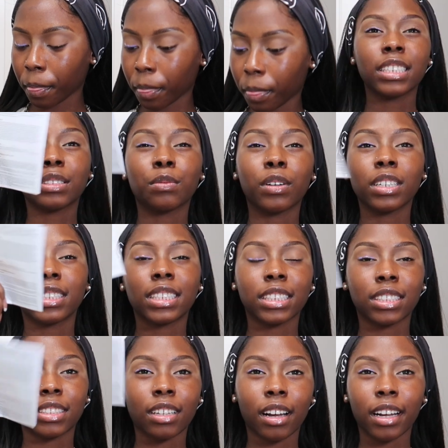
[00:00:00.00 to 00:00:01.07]
Just once
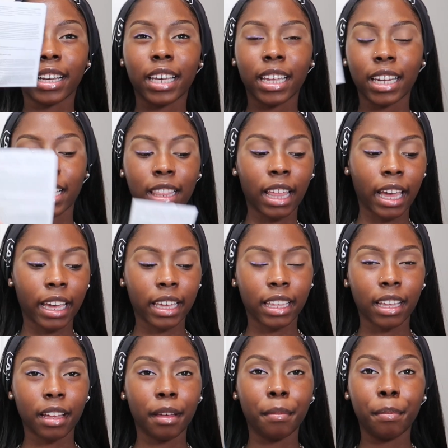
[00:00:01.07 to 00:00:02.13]
it starts getting like
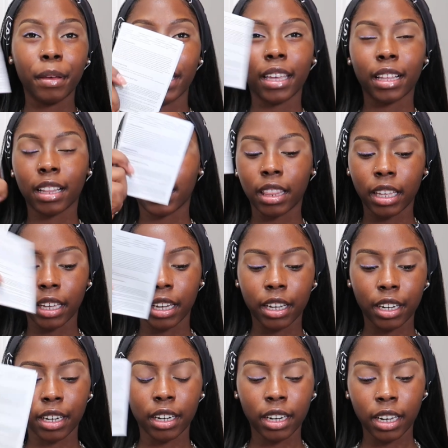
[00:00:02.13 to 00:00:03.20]
a bit
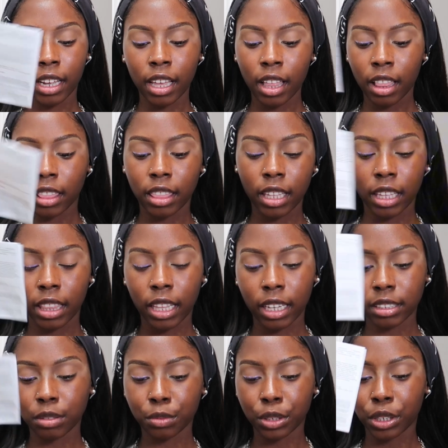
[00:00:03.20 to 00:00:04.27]
clear, then
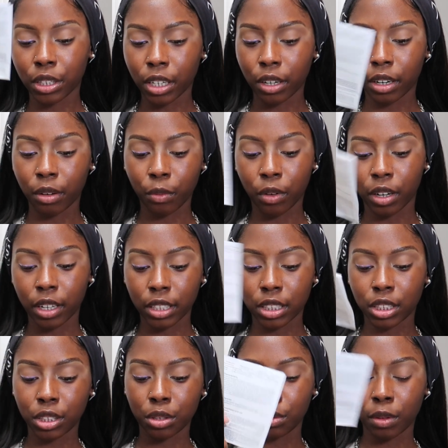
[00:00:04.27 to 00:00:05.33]
that's when you're gonna want
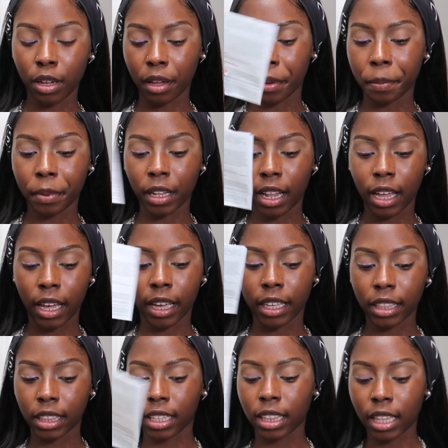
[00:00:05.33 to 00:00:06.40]
to apply
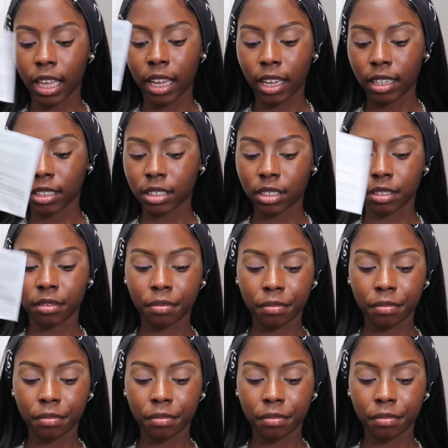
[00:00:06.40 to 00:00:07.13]
the lash.